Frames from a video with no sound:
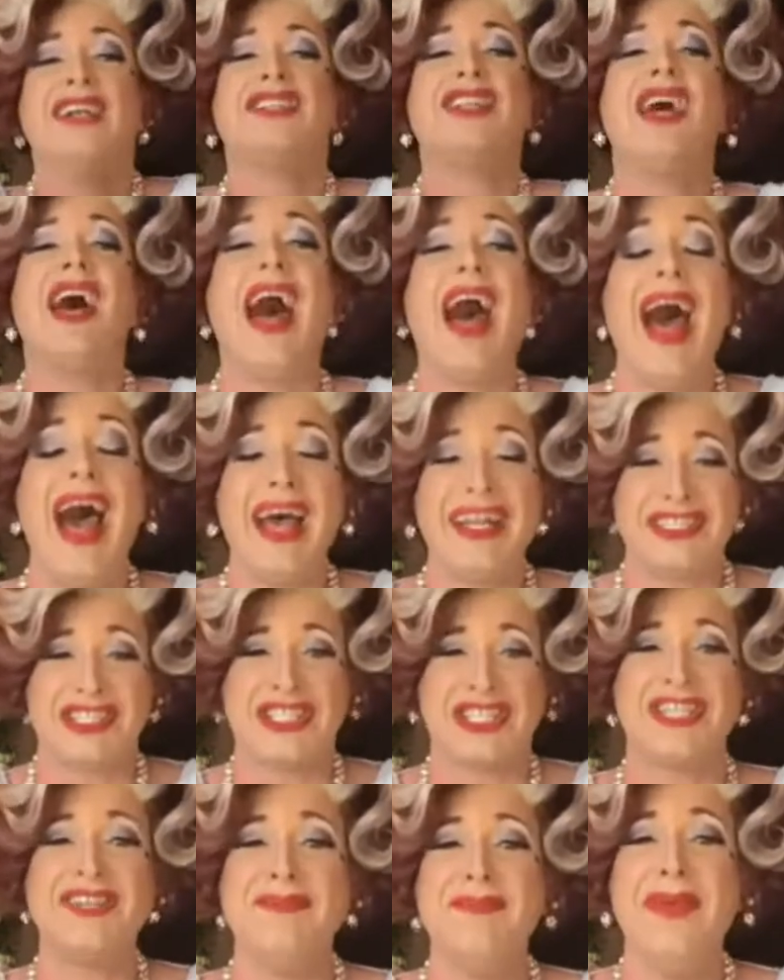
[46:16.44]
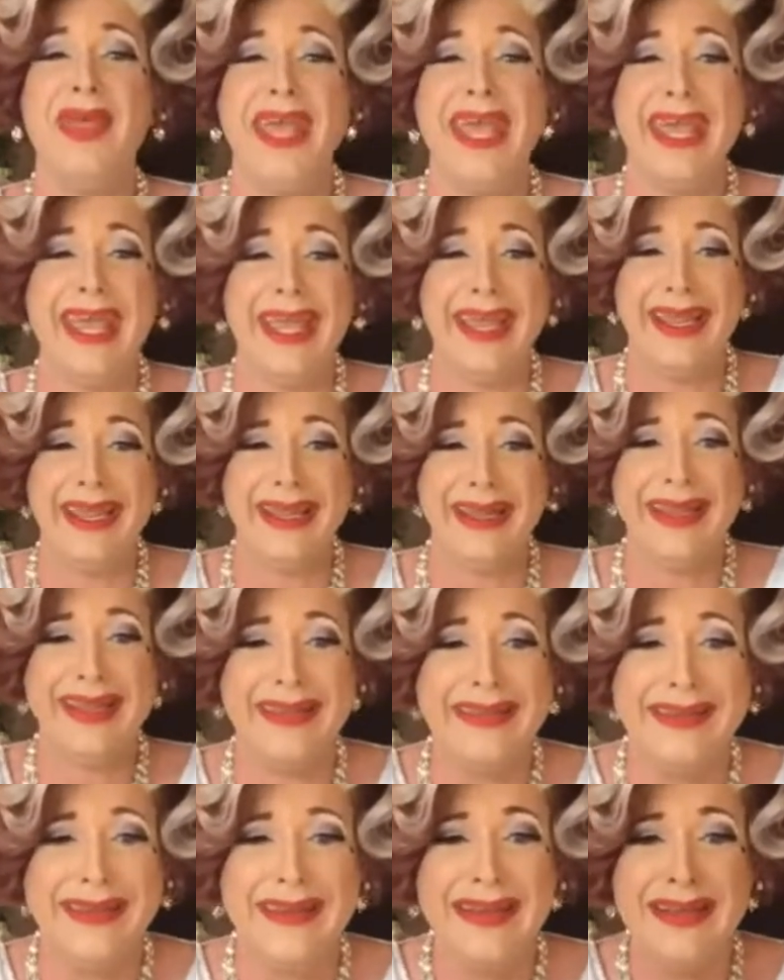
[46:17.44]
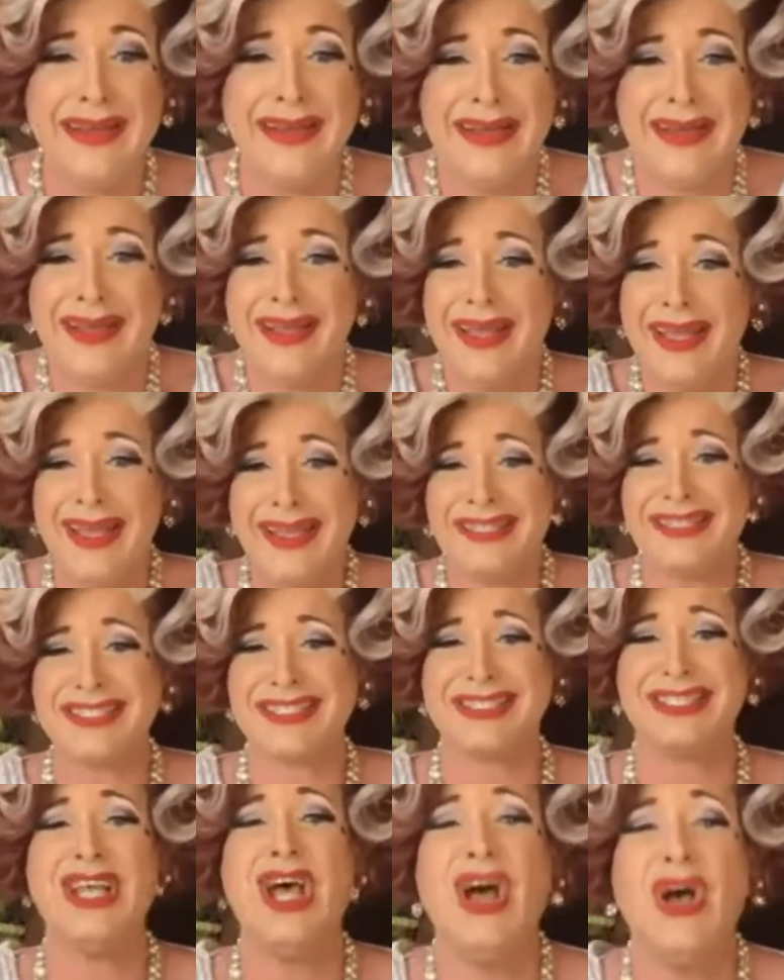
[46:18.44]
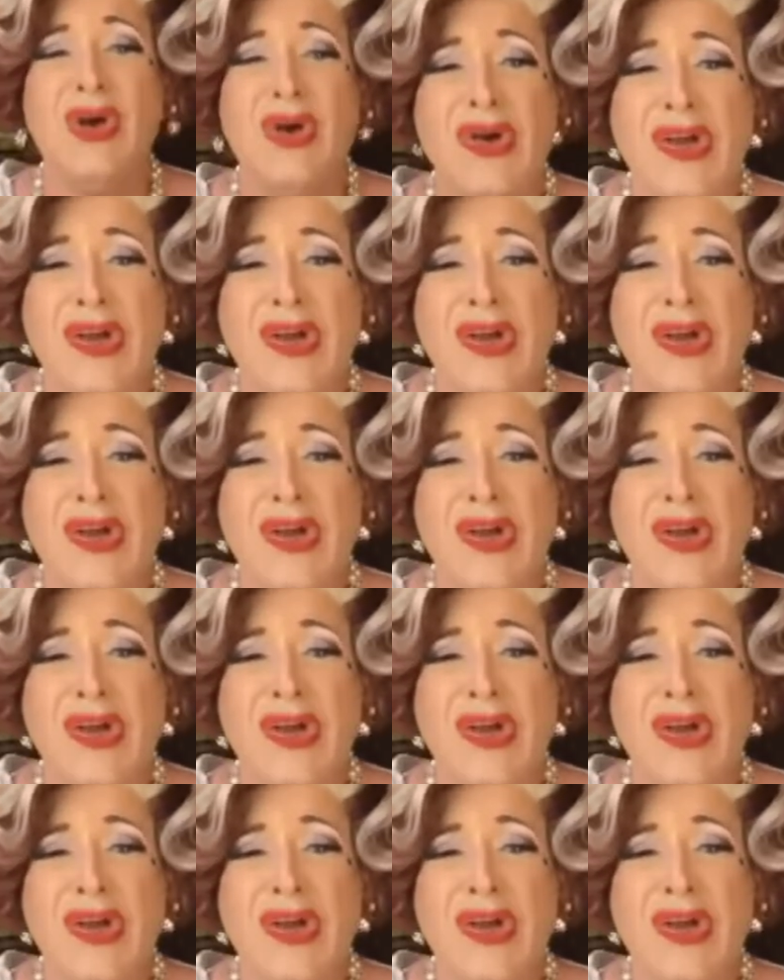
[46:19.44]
touch me. It's so